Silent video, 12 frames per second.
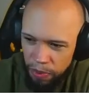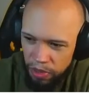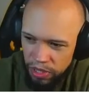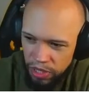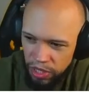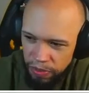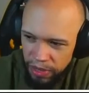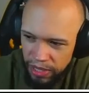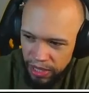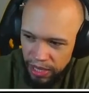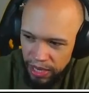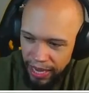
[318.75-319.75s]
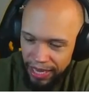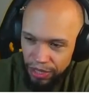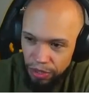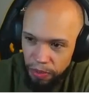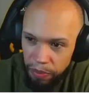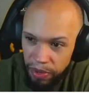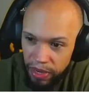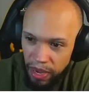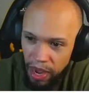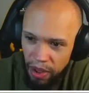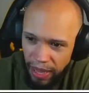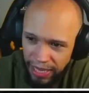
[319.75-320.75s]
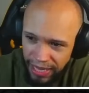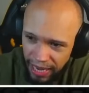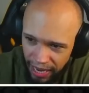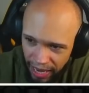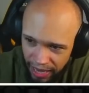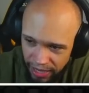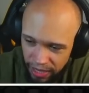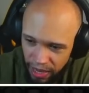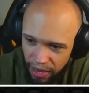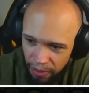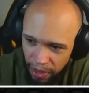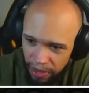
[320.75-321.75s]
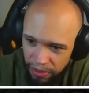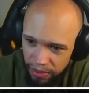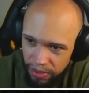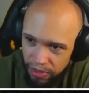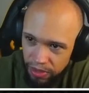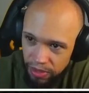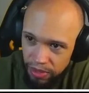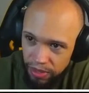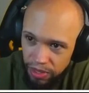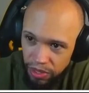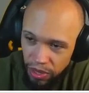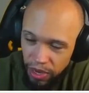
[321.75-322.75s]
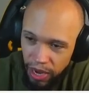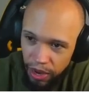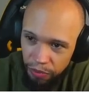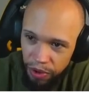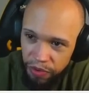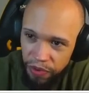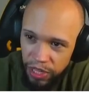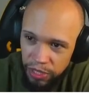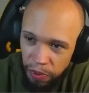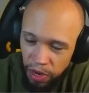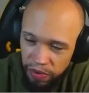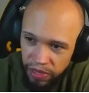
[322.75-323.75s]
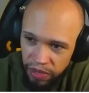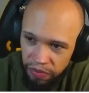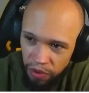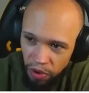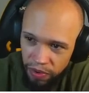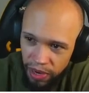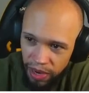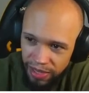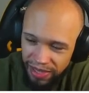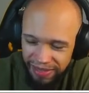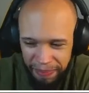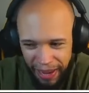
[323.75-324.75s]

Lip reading: Digimon flee to gain 2 memory. Oh, that's kind of nice. Yeah, wow. So he kind of refunds part of the evolve cost. Man,